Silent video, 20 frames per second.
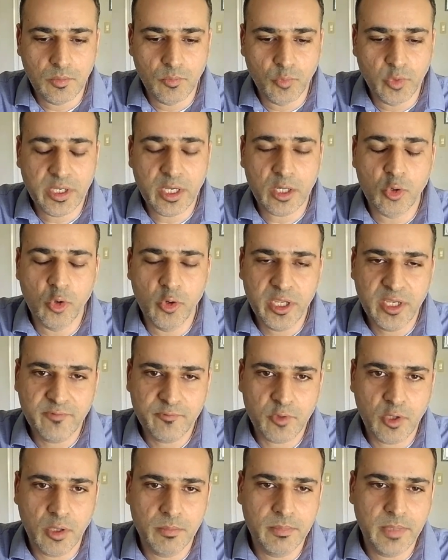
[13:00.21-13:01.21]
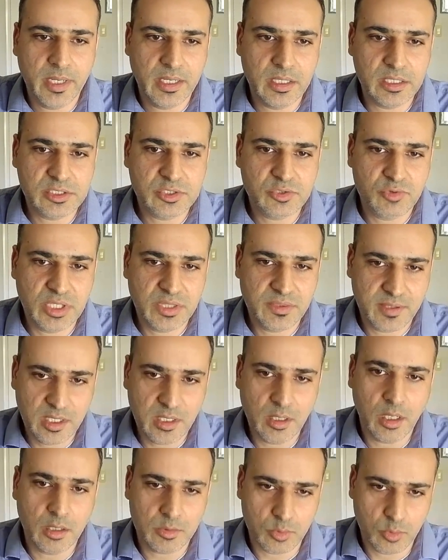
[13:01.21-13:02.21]
we are going from Industry
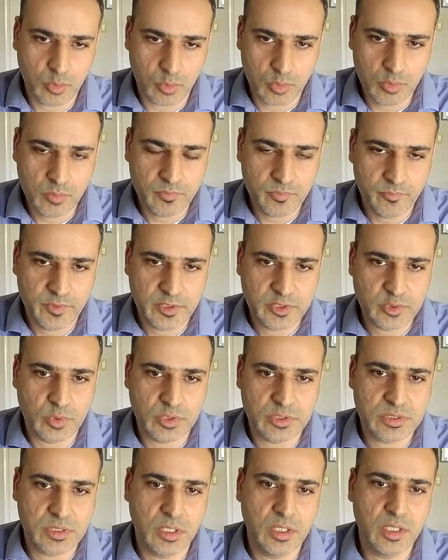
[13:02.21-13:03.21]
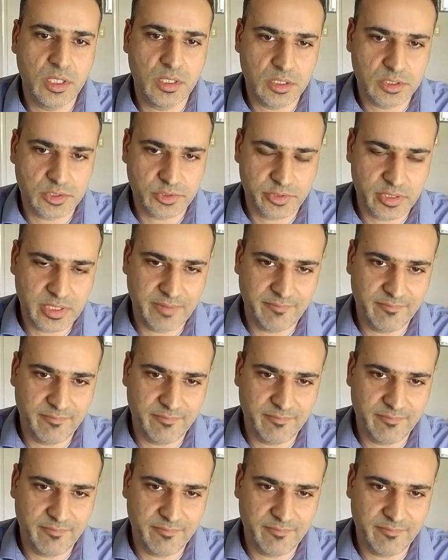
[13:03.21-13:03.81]
3.0, which was third industrial